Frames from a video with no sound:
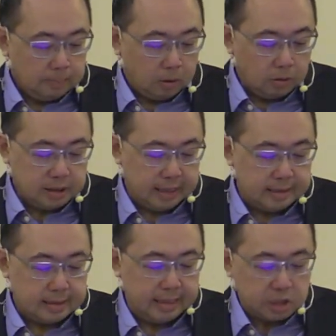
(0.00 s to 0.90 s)
Paul
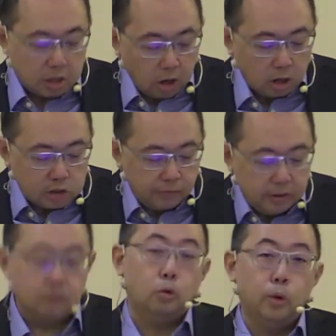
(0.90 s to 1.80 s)
says, it's God's
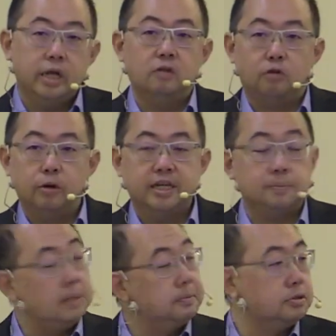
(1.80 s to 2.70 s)
will for his
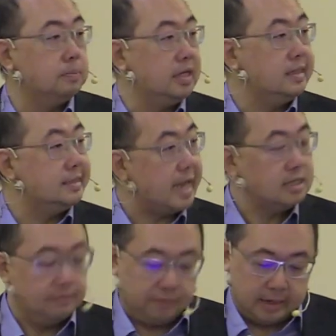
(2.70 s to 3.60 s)
people to be
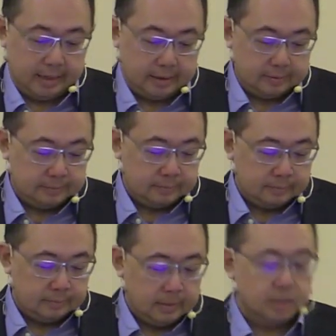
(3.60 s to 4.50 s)
sanctified.
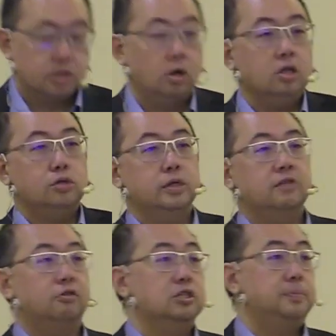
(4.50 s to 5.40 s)
It's God's will
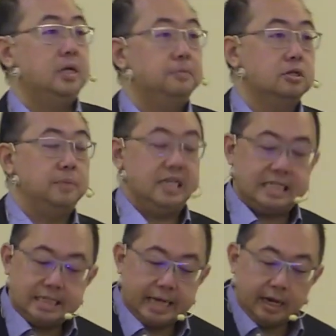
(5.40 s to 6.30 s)
for his people to be
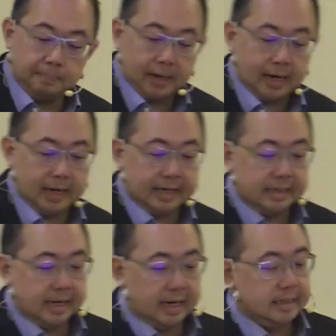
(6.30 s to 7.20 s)
set apart, and
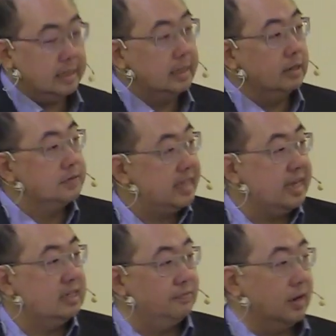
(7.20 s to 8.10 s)
the idea of
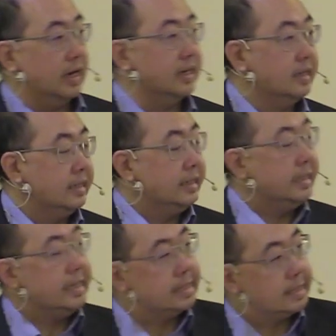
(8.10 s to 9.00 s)
sanctified
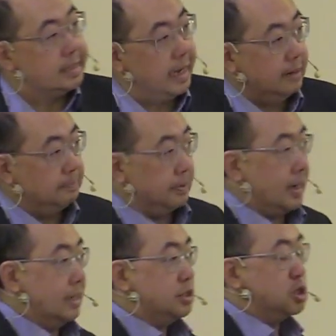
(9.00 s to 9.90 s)
is set
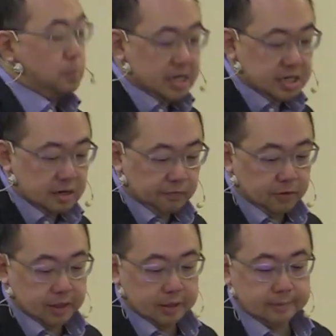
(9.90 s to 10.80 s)
apart to be different.